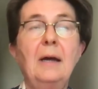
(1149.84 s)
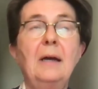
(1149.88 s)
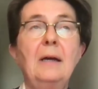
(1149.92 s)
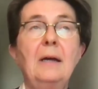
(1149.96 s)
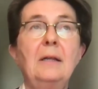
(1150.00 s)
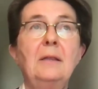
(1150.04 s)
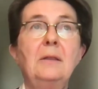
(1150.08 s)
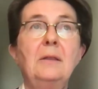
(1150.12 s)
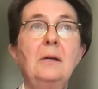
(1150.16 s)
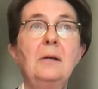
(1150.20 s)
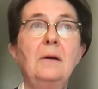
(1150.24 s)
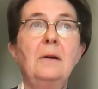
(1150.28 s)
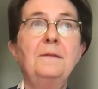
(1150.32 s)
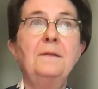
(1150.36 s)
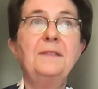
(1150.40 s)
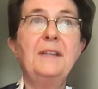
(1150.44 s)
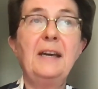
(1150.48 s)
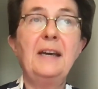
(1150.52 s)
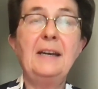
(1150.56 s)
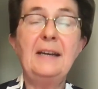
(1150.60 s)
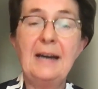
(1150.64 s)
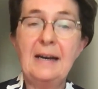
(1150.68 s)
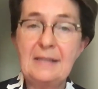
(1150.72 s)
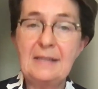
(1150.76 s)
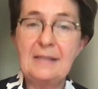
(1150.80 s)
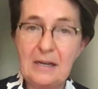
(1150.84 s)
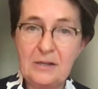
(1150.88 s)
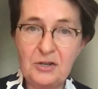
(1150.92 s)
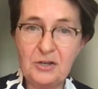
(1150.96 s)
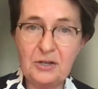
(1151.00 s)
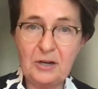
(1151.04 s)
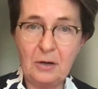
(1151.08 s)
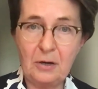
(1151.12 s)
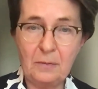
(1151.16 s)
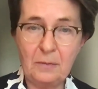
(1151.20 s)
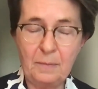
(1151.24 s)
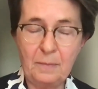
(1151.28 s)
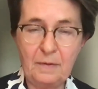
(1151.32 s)
So even if some
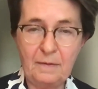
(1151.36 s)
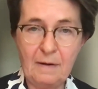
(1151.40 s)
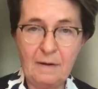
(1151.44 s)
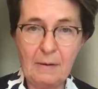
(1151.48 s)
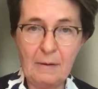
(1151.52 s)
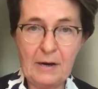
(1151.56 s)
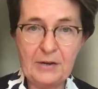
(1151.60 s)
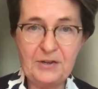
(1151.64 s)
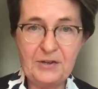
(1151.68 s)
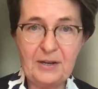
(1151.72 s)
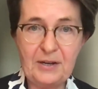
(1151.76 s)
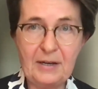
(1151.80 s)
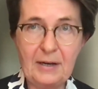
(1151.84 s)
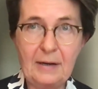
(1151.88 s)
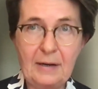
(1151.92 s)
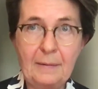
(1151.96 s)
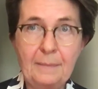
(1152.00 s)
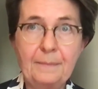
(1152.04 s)
people were not